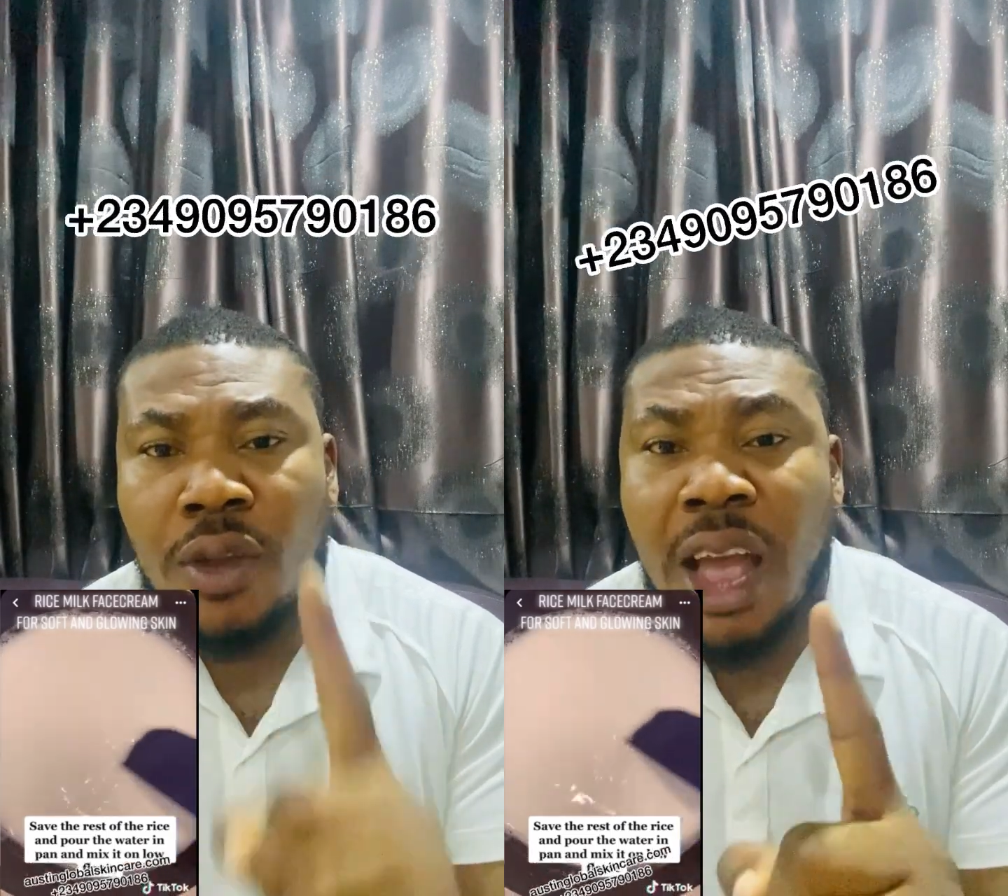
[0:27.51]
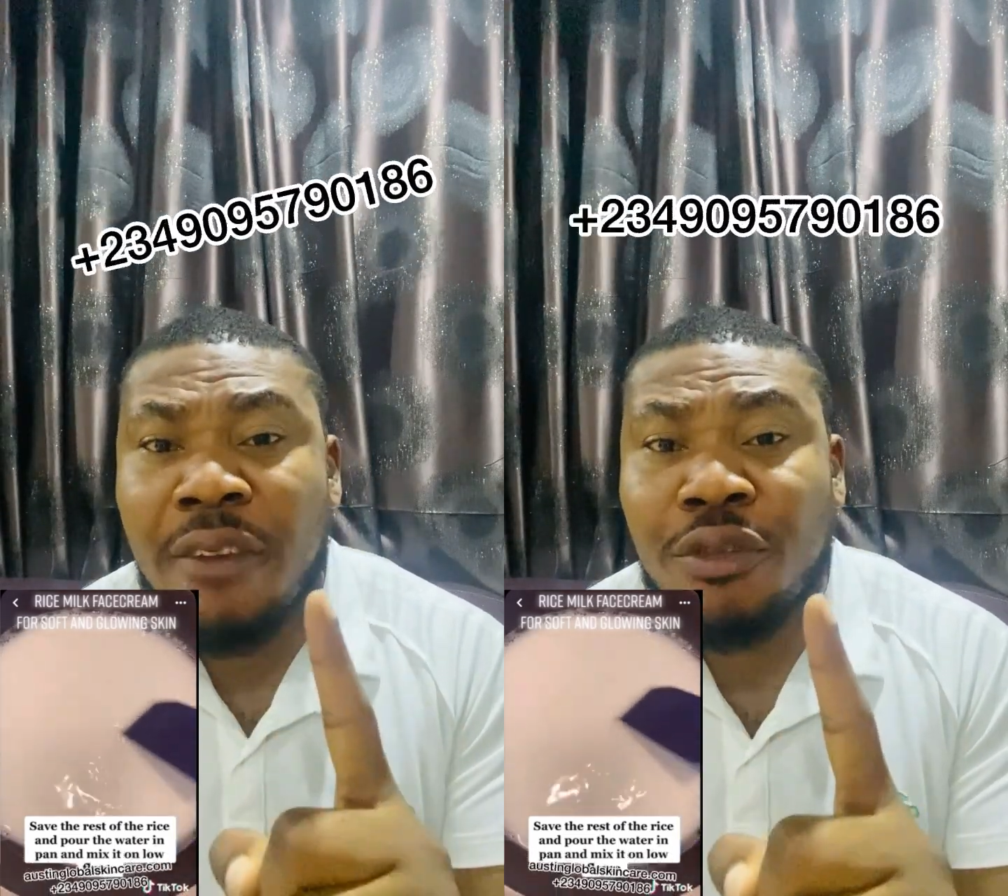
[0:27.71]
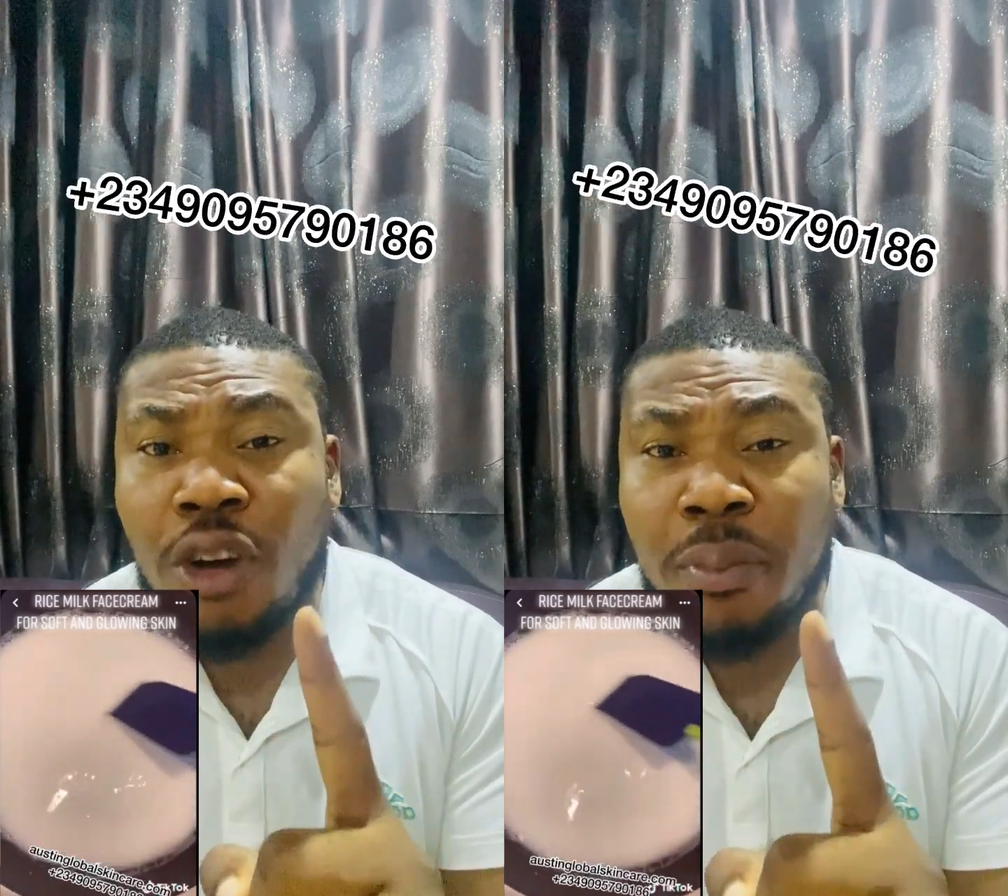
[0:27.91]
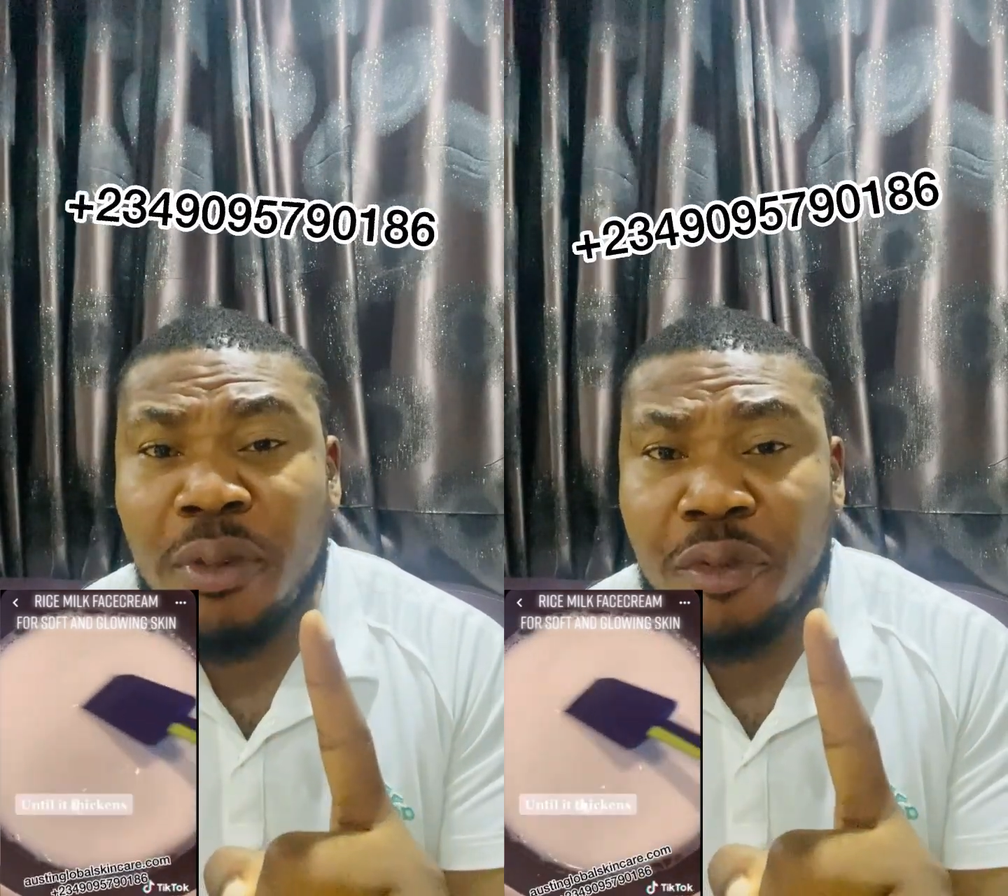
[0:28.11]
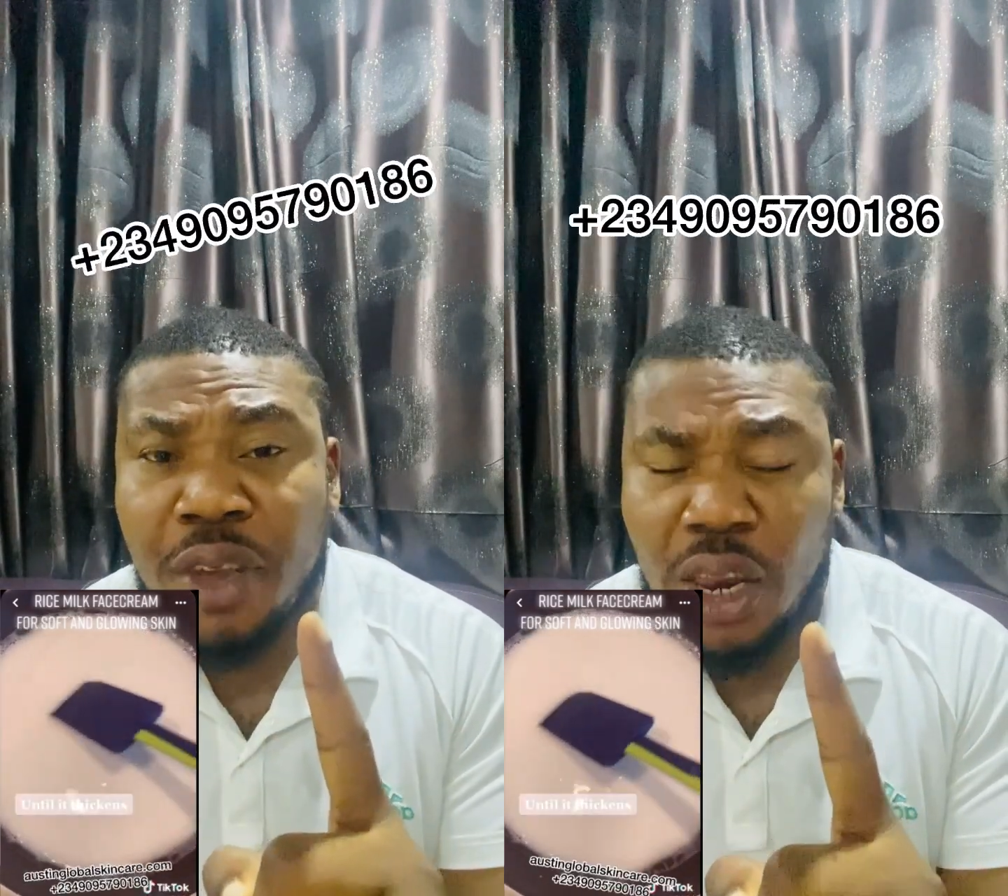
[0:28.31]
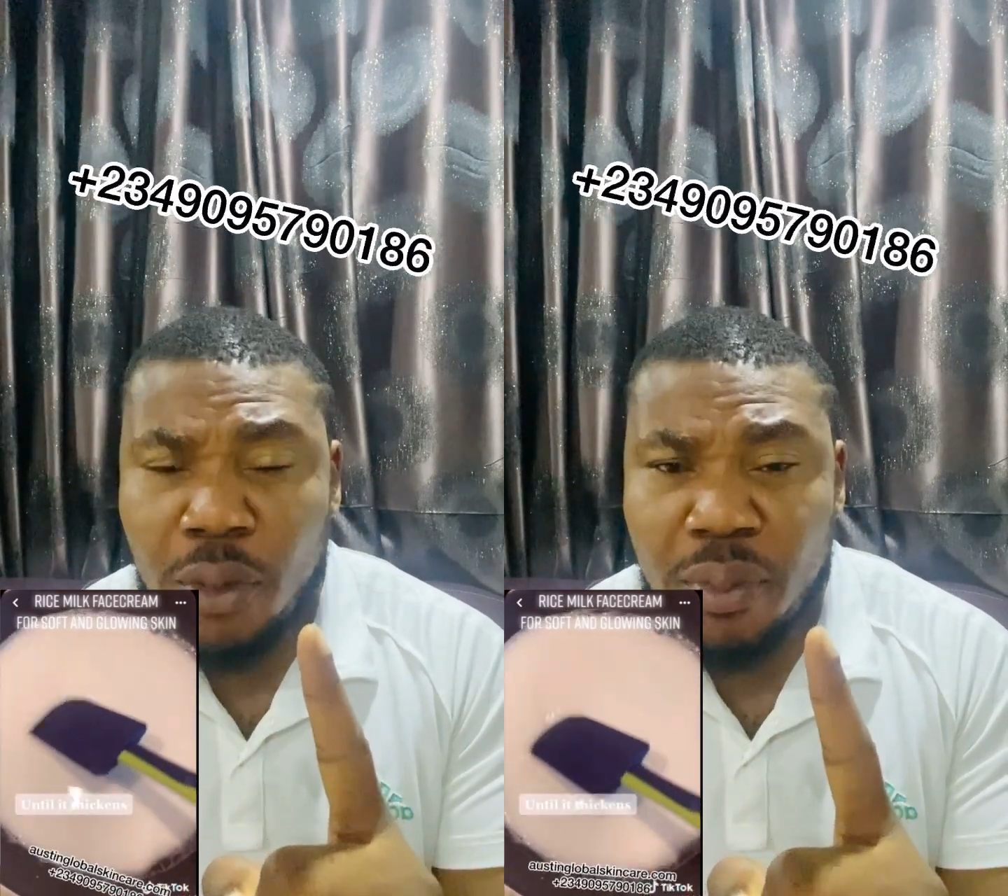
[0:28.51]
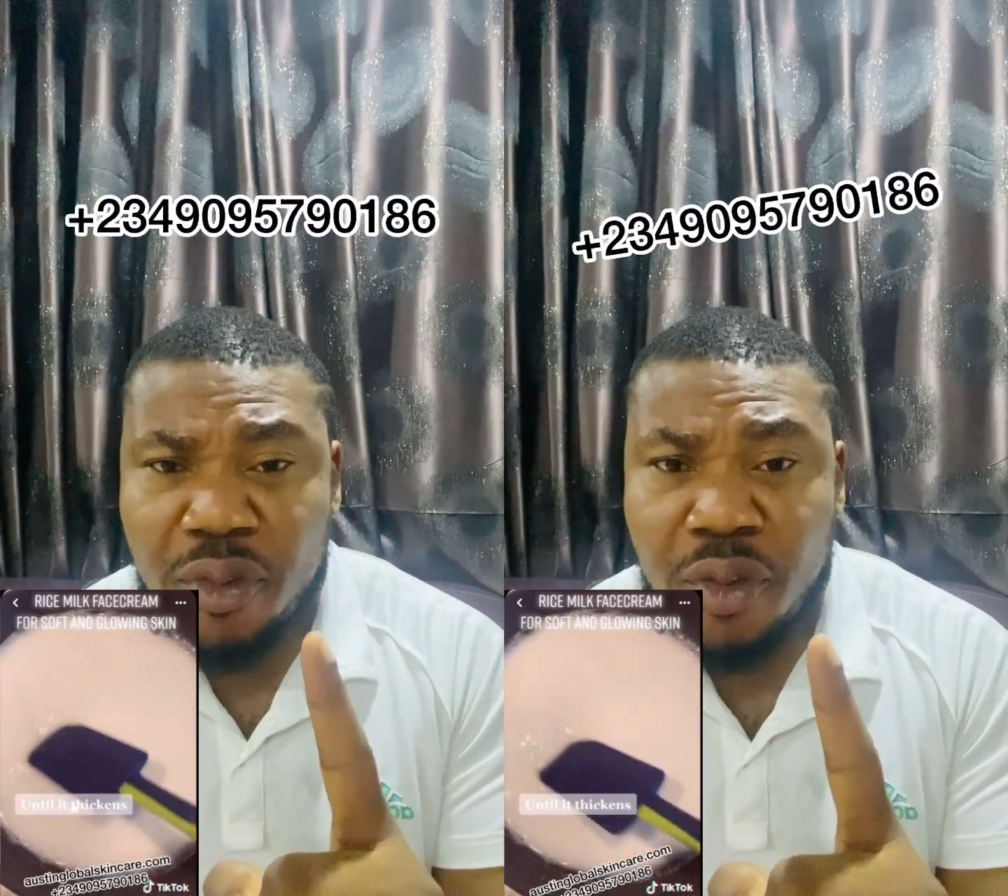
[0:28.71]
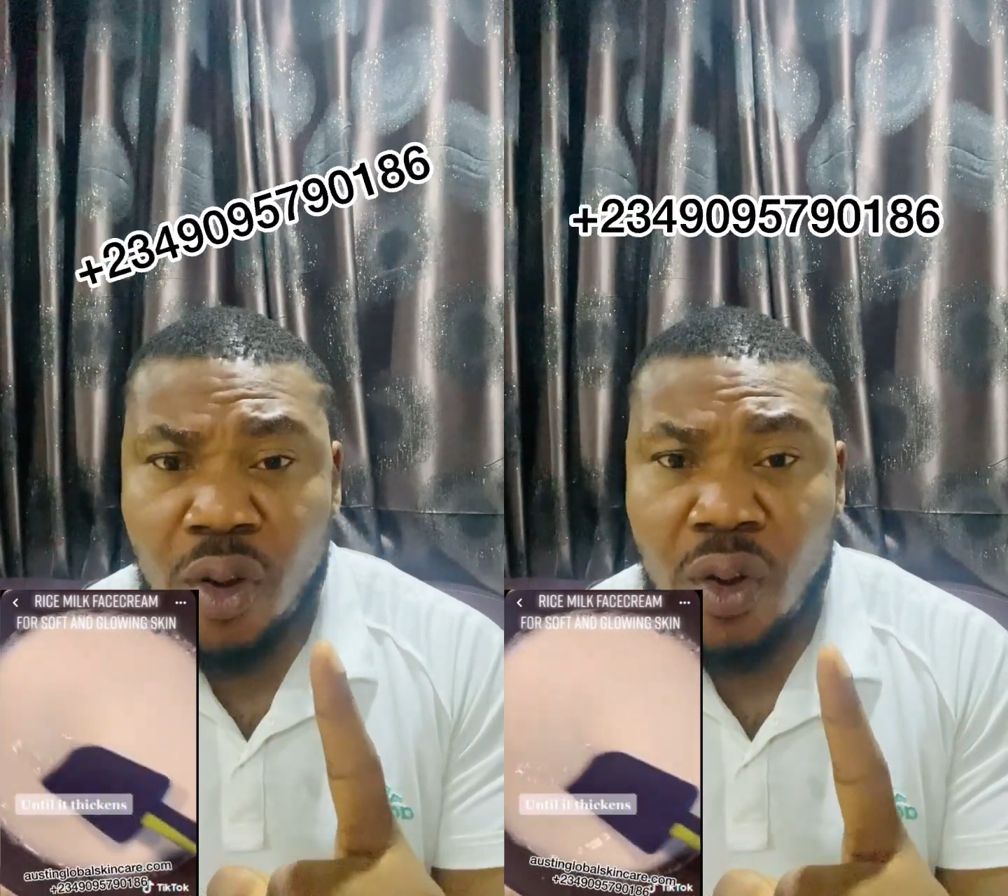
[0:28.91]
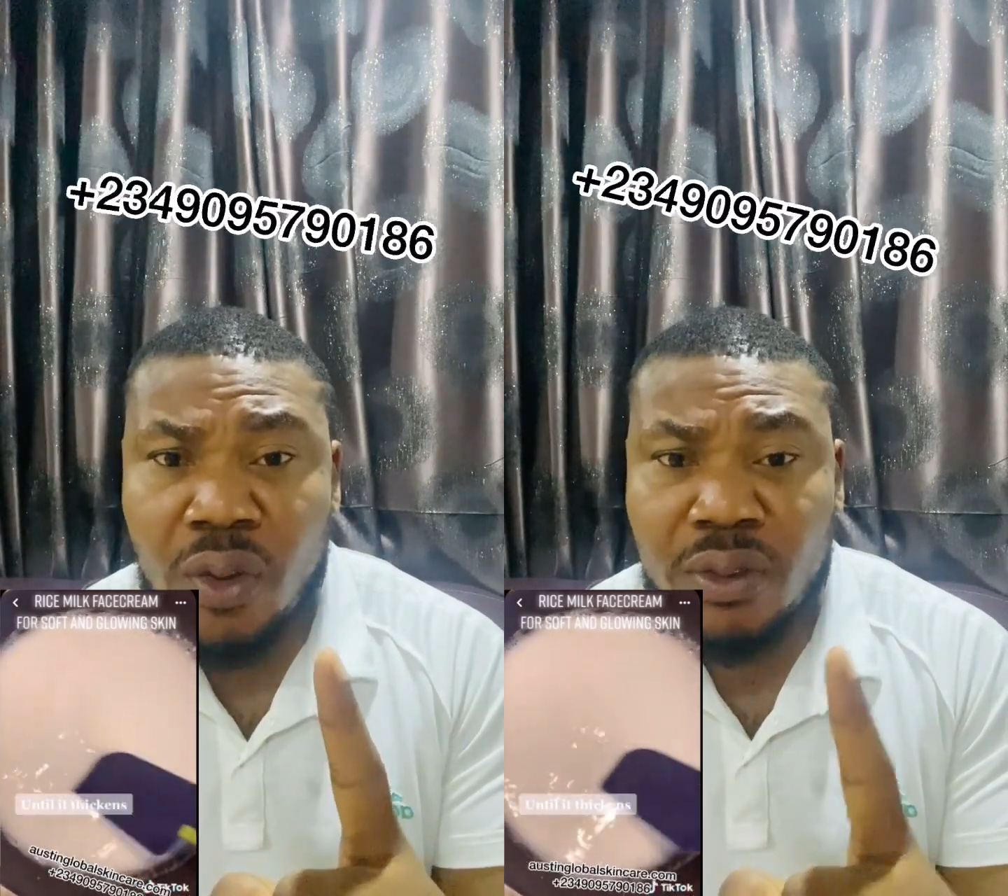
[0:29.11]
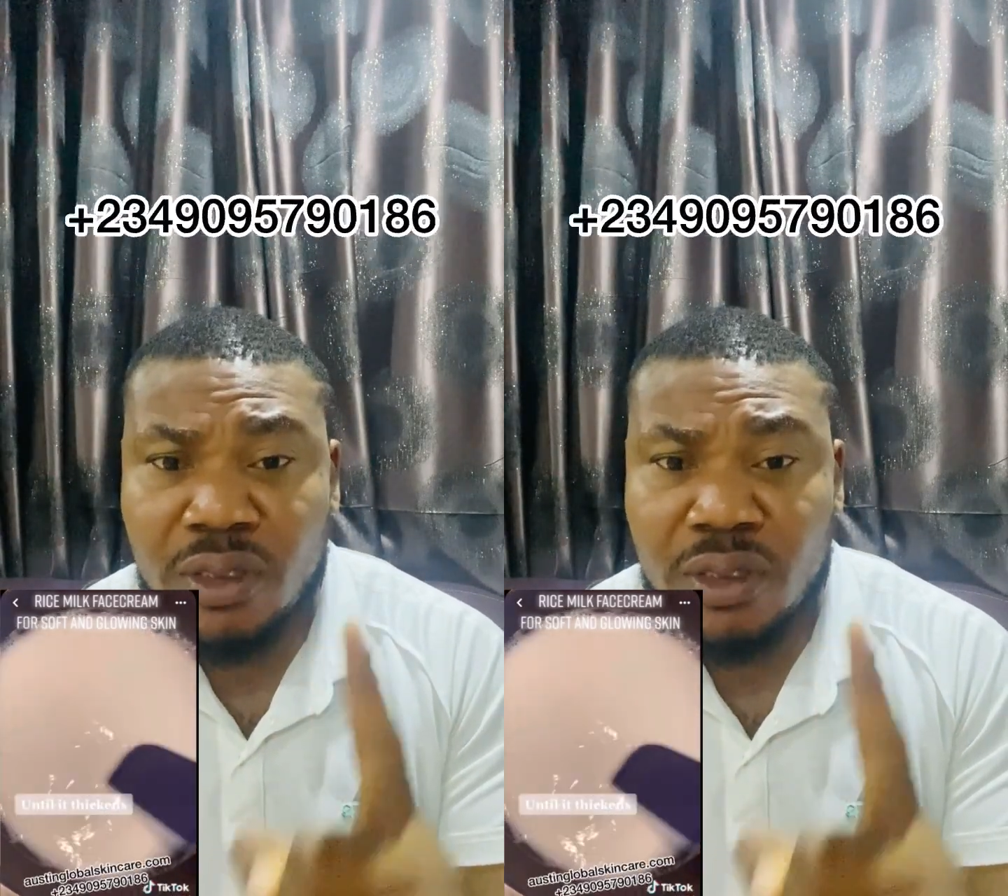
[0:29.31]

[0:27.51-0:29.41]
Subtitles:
I've dropped the video before.